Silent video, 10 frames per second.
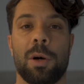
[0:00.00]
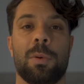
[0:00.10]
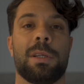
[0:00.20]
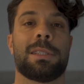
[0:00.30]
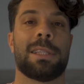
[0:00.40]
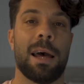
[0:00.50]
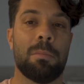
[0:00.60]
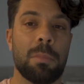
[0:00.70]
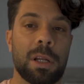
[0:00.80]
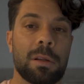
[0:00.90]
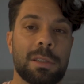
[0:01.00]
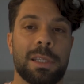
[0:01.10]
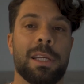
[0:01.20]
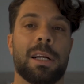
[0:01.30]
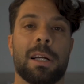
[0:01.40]
always that middle
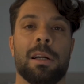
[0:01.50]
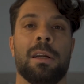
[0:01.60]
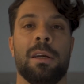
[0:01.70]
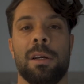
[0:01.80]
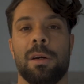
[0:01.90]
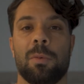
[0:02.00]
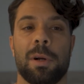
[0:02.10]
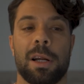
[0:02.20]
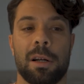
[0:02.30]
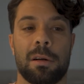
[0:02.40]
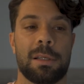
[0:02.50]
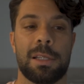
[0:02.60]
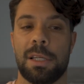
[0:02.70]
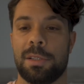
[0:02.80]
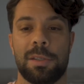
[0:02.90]
tier where
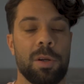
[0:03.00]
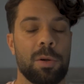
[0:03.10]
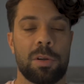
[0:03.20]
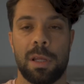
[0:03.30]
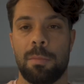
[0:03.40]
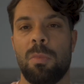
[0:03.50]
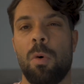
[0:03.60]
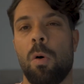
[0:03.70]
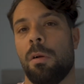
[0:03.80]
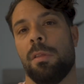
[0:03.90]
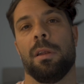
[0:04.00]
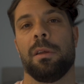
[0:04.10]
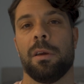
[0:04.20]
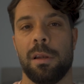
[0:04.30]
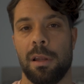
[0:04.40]
is usually more than
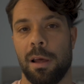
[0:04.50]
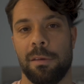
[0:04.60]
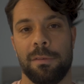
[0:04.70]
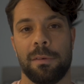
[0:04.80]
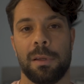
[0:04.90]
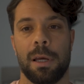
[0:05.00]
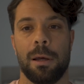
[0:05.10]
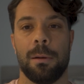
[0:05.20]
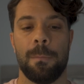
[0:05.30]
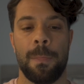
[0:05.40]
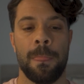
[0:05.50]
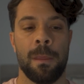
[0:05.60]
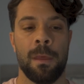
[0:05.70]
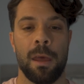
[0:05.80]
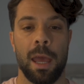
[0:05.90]
good enough.
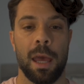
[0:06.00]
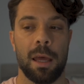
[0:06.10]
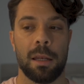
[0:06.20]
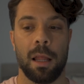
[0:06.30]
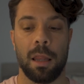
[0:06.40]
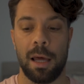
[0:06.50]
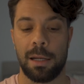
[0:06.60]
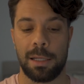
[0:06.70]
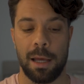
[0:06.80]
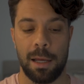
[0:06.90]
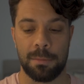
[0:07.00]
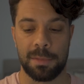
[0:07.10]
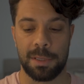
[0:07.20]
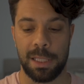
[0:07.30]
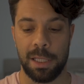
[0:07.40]
And a lot of
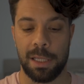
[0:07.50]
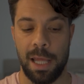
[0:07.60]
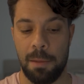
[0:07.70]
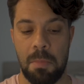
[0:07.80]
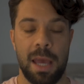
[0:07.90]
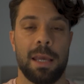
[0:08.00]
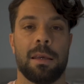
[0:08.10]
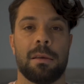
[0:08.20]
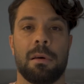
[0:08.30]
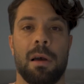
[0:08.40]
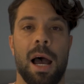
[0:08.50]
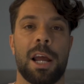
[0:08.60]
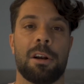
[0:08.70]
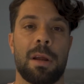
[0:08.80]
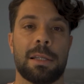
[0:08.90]
times they make
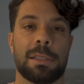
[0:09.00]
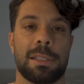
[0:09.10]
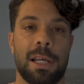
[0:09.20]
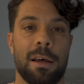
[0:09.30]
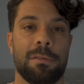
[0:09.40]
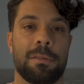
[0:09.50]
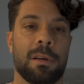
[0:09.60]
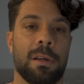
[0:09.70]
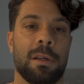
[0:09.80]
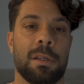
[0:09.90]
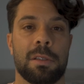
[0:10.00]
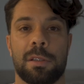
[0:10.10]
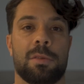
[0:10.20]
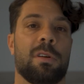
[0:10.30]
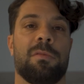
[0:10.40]
higher end stuff
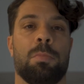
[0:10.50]
to sort